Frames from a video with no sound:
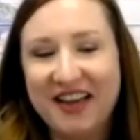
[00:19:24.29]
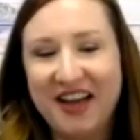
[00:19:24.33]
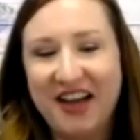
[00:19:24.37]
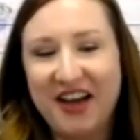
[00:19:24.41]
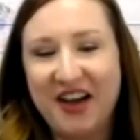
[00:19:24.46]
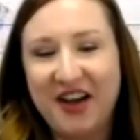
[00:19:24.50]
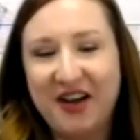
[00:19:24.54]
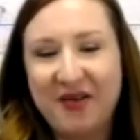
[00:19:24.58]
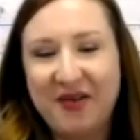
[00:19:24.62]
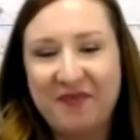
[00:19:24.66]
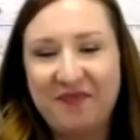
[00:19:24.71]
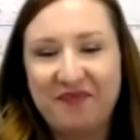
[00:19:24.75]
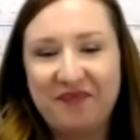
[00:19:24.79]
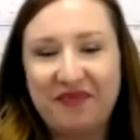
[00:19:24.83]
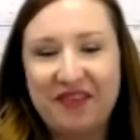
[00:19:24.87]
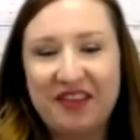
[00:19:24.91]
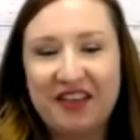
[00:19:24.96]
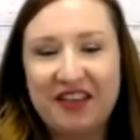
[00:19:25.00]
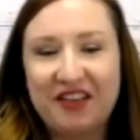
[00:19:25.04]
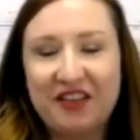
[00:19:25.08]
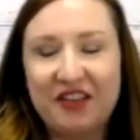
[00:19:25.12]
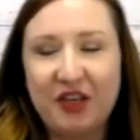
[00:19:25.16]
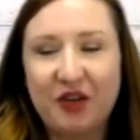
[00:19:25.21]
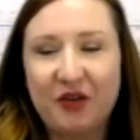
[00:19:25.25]
And
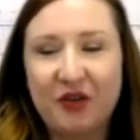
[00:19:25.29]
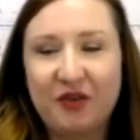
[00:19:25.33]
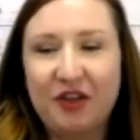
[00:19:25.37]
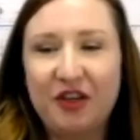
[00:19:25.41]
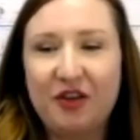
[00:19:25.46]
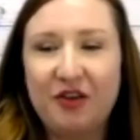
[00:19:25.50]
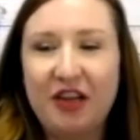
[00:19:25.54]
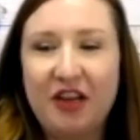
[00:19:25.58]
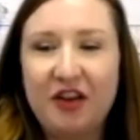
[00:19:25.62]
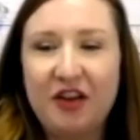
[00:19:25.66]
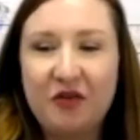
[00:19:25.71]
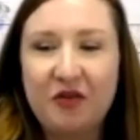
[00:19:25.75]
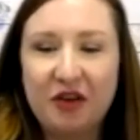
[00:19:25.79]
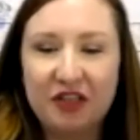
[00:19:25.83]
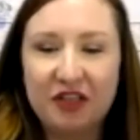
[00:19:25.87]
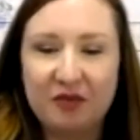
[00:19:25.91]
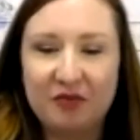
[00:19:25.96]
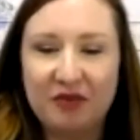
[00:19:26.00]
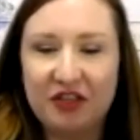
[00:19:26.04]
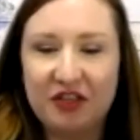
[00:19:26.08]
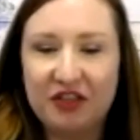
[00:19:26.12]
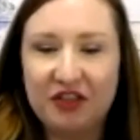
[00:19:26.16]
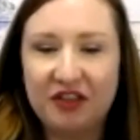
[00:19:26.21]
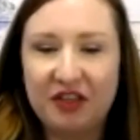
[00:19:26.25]
you also
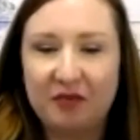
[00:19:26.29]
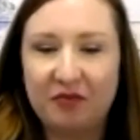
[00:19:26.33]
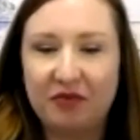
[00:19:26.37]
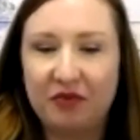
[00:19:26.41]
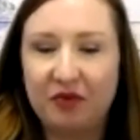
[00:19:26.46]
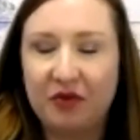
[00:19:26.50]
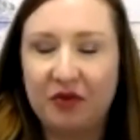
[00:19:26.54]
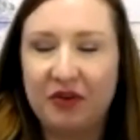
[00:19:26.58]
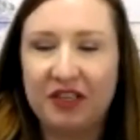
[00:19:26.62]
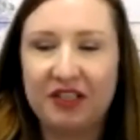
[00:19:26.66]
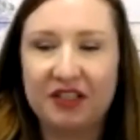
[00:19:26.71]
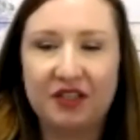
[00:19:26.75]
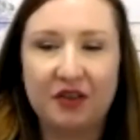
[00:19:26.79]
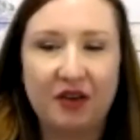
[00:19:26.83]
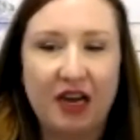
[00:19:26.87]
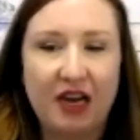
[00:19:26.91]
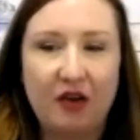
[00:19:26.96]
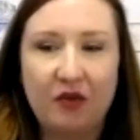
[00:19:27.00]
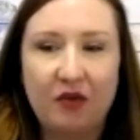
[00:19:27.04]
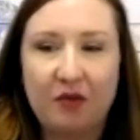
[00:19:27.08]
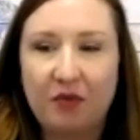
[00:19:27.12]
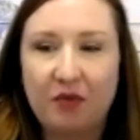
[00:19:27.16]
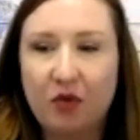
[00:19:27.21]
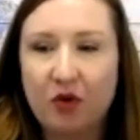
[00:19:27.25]
mentioned the employees. So
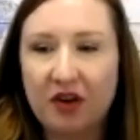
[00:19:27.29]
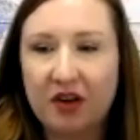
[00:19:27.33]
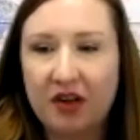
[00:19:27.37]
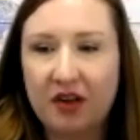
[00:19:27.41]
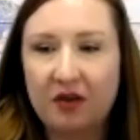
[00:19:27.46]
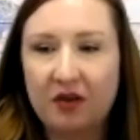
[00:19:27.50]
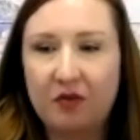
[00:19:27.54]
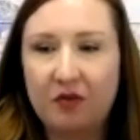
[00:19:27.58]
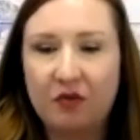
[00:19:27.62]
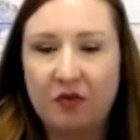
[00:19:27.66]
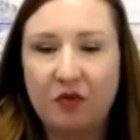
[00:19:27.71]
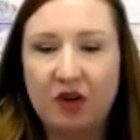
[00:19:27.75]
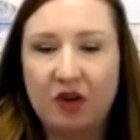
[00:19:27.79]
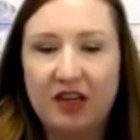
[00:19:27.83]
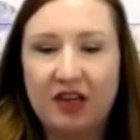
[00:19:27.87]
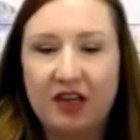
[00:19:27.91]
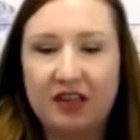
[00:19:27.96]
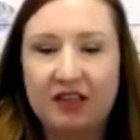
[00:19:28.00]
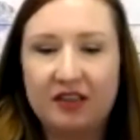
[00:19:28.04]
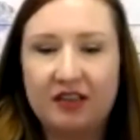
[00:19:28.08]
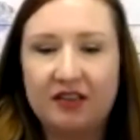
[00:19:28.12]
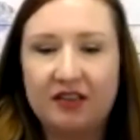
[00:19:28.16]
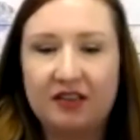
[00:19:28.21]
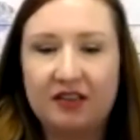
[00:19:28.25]
how important
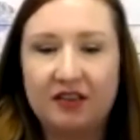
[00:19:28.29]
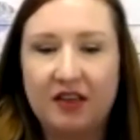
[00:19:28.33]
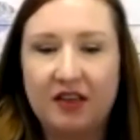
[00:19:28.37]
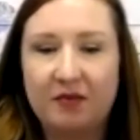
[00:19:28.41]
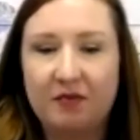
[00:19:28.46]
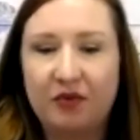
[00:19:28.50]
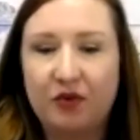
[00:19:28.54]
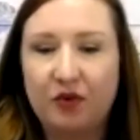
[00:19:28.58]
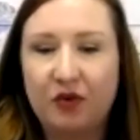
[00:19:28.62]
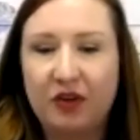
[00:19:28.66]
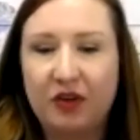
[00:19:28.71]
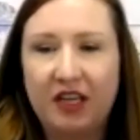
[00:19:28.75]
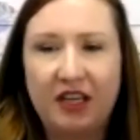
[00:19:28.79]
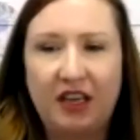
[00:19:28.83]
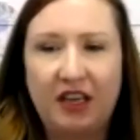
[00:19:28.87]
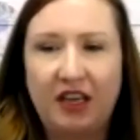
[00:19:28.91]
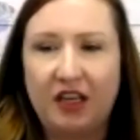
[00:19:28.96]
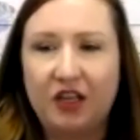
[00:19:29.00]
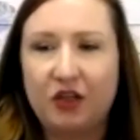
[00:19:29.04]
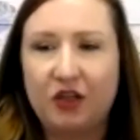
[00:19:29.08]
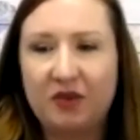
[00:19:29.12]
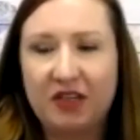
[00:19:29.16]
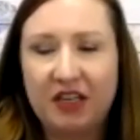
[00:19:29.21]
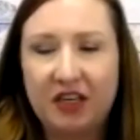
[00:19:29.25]
was employee
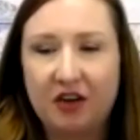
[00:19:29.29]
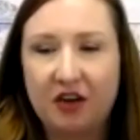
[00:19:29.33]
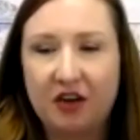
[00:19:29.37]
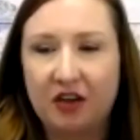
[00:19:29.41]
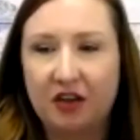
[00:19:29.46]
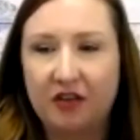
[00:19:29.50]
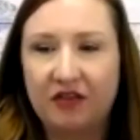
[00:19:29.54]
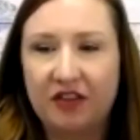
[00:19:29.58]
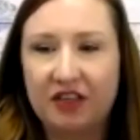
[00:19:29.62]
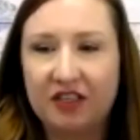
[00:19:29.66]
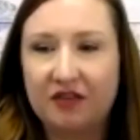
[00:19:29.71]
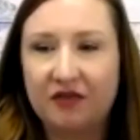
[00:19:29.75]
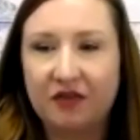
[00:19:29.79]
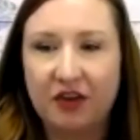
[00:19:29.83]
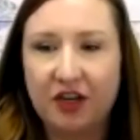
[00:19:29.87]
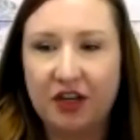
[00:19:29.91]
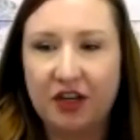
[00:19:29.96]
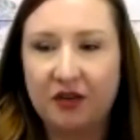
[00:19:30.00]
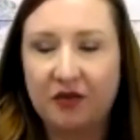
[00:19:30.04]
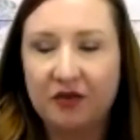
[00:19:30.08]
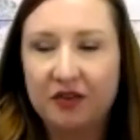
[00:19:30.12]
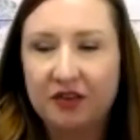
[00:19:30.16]
engagement in all of this for you?